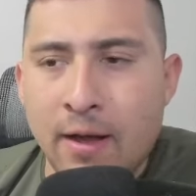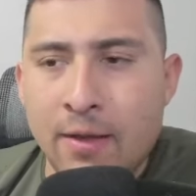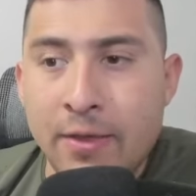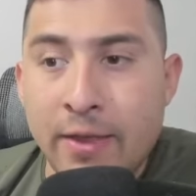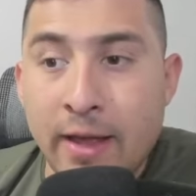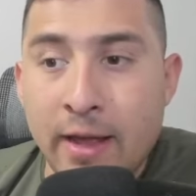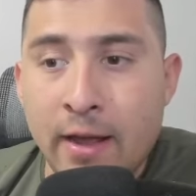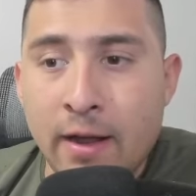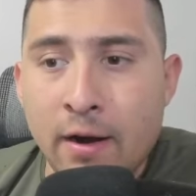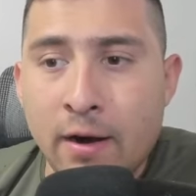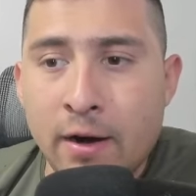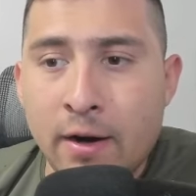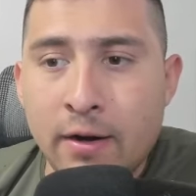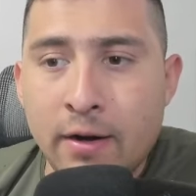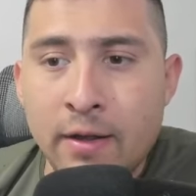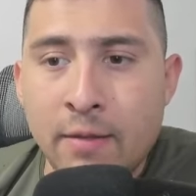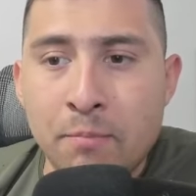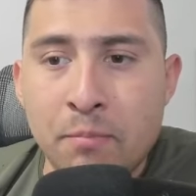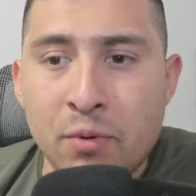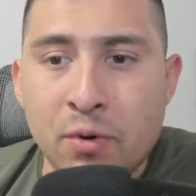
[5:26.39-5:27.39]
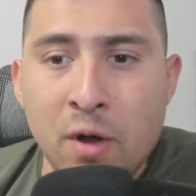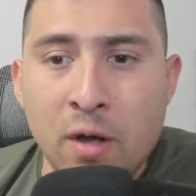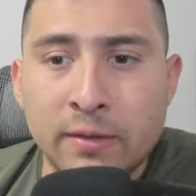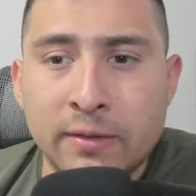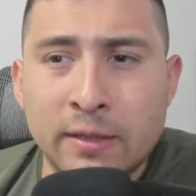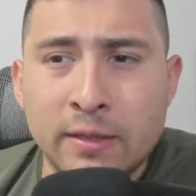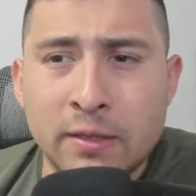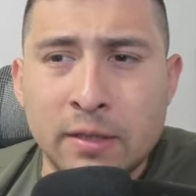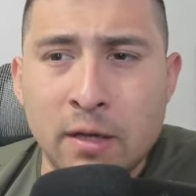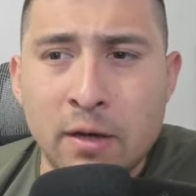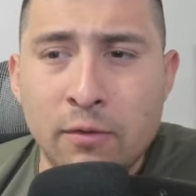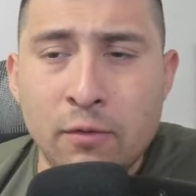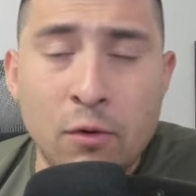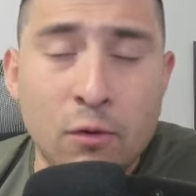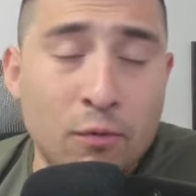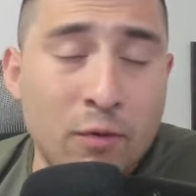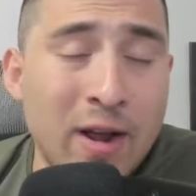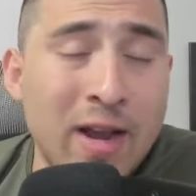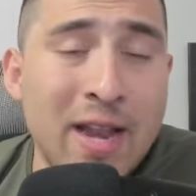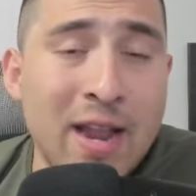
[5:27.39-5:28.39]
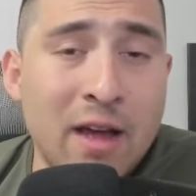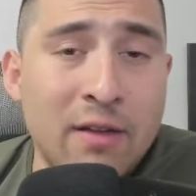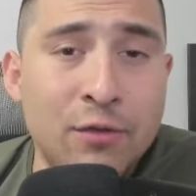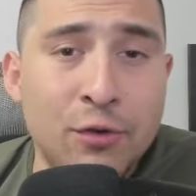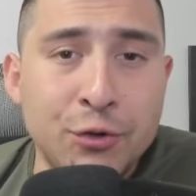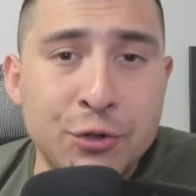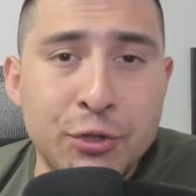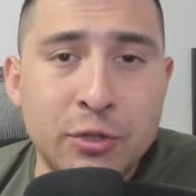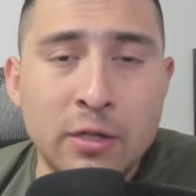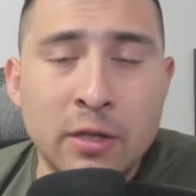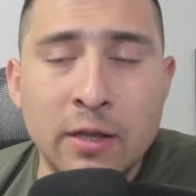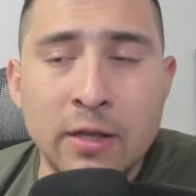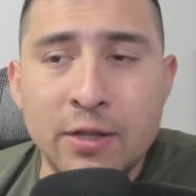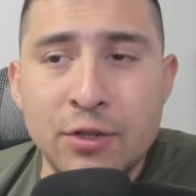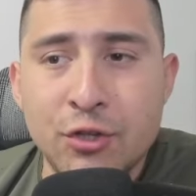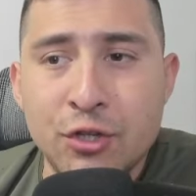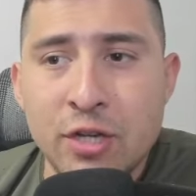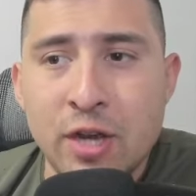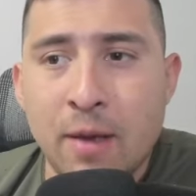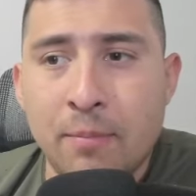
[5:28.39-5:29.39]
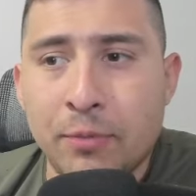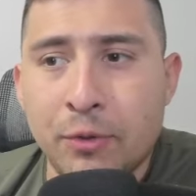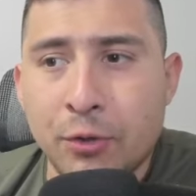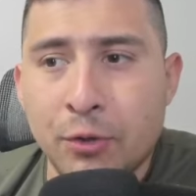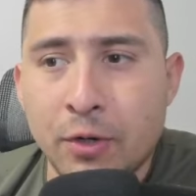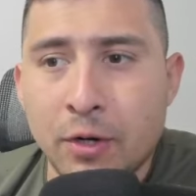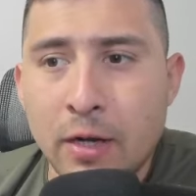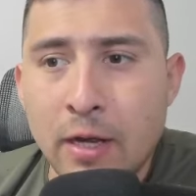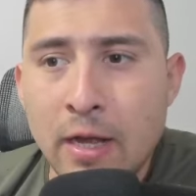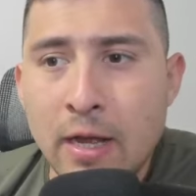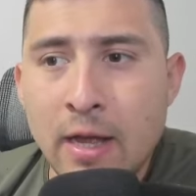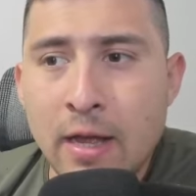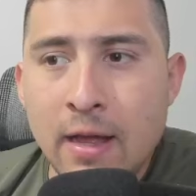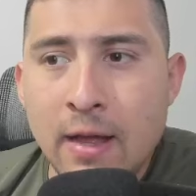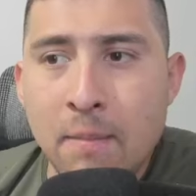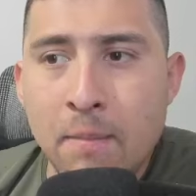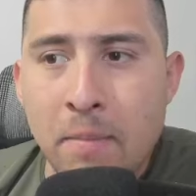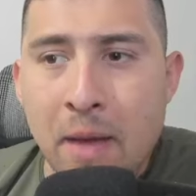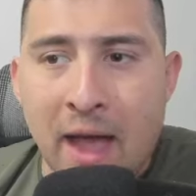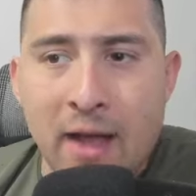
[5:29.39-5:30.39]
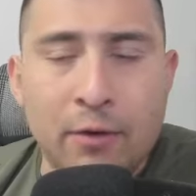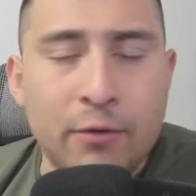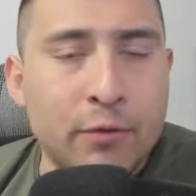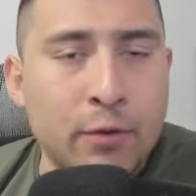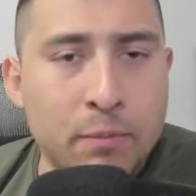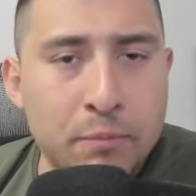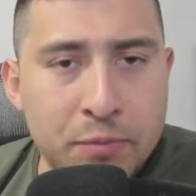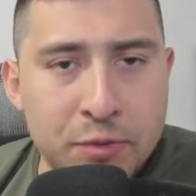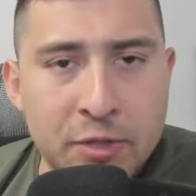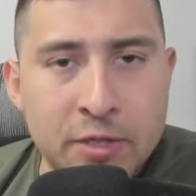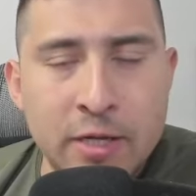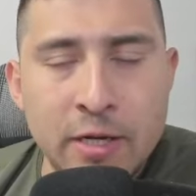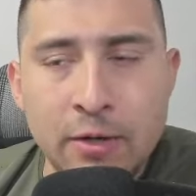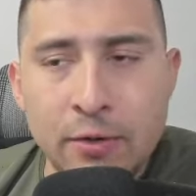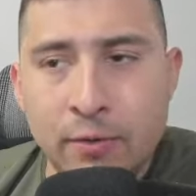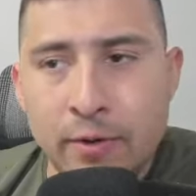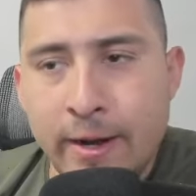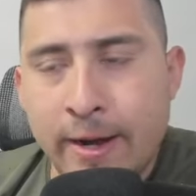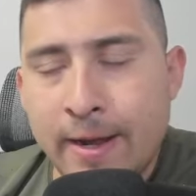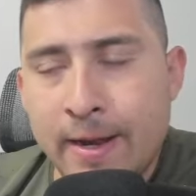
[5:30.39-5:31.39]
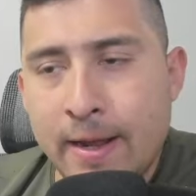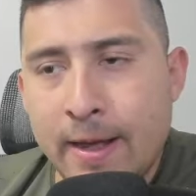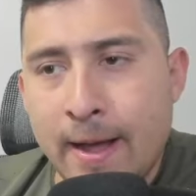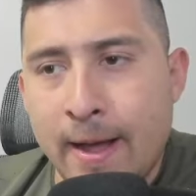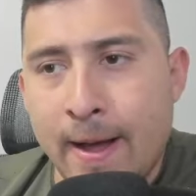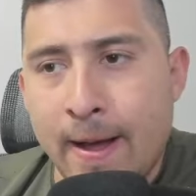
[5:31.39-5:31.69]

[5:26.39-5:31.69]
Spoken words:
They are in process of, or right now, they're still in chapter bankruptcy, right?